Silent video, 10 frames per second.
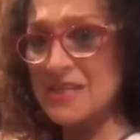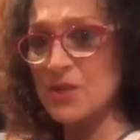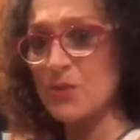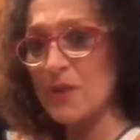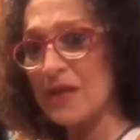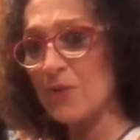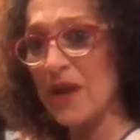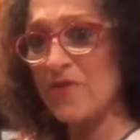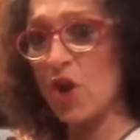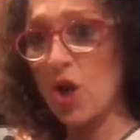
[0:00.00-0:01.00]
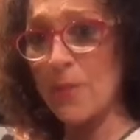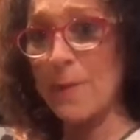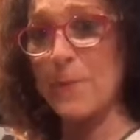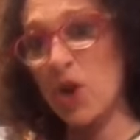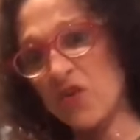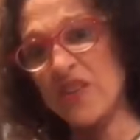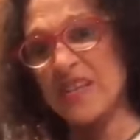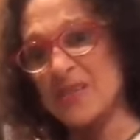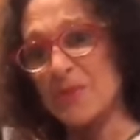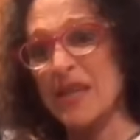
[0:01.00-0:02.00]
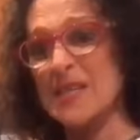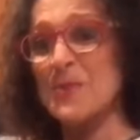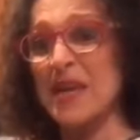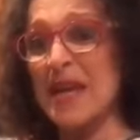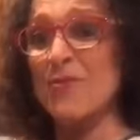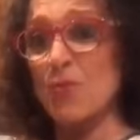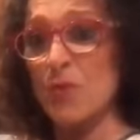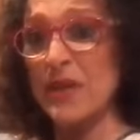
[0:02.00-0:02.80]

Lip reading: So I don't have all my perfect supplies, but I have what we